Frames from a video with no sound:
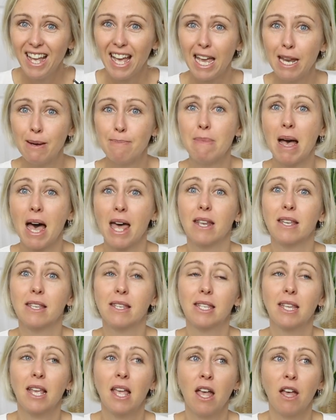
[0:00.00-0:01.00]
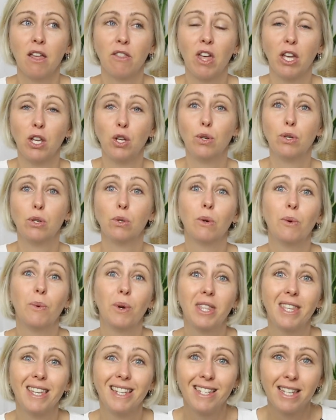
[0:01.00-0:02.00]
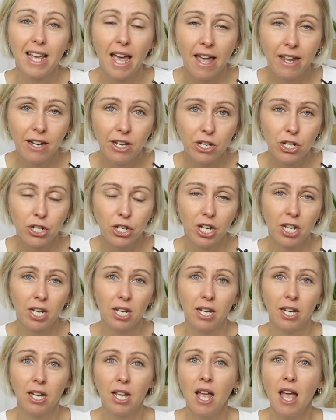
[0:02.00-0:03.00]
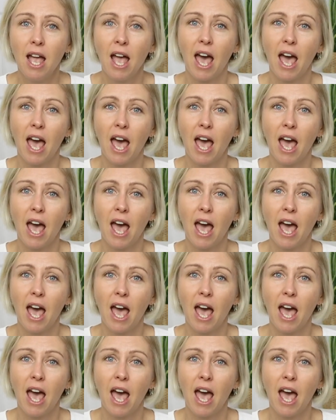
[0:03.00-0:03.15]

It matters that you do it with intention